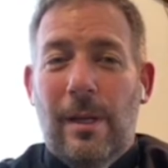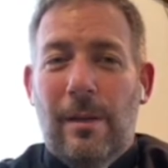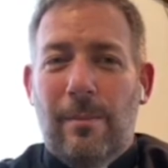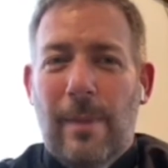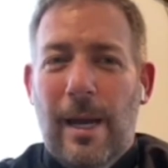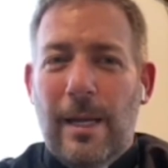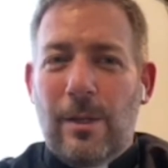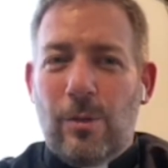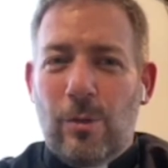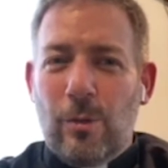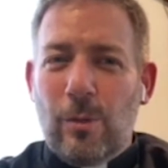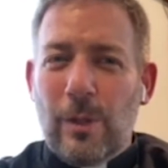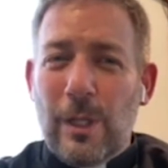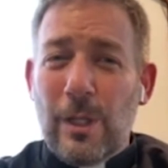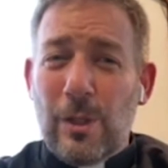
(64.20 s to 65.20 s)
might
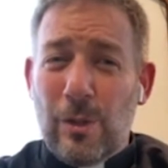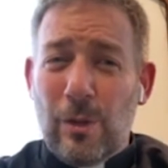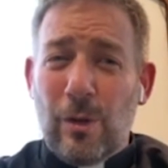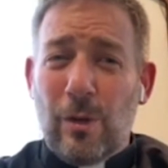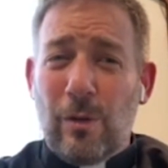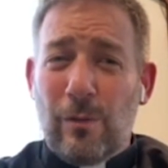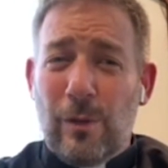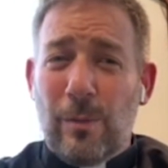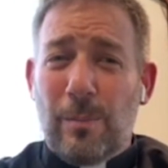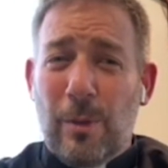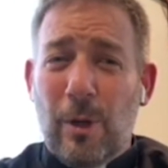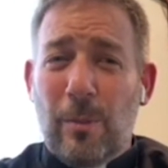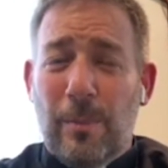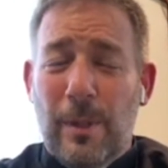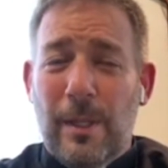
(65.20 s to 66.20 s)
truly serve the
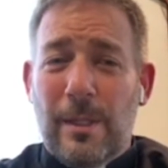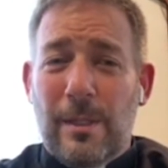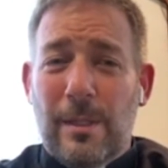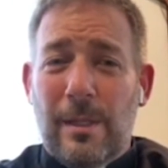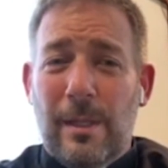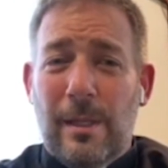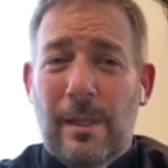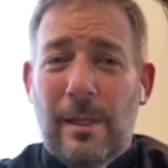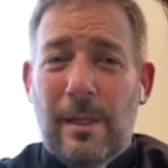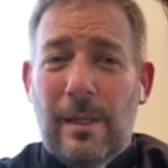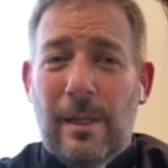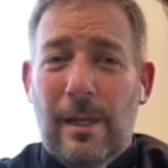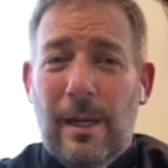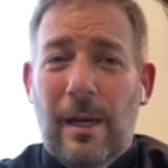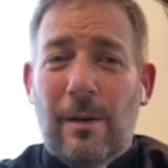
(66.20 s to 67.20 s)
purpose
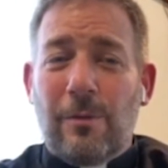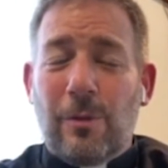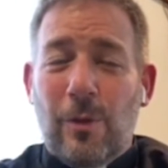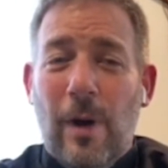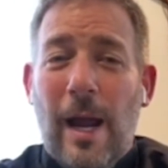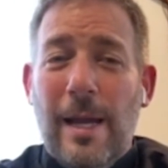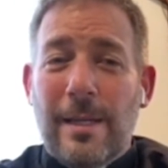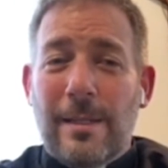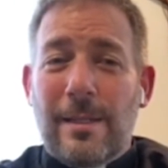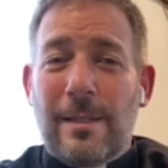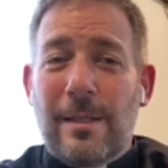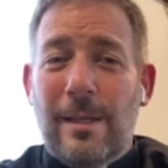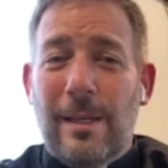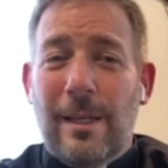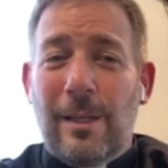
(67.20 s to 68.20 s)
of
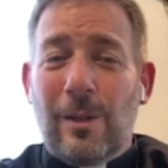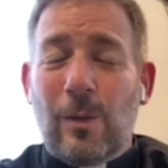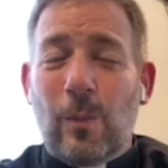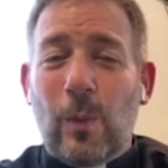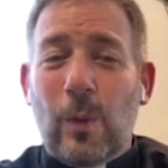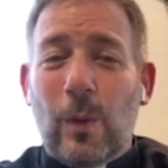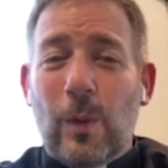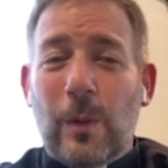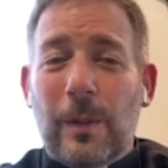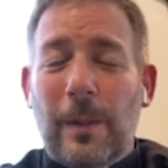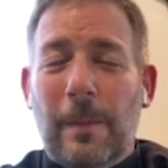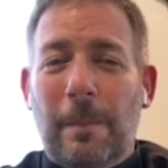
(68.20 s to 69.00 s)
Christ in the world.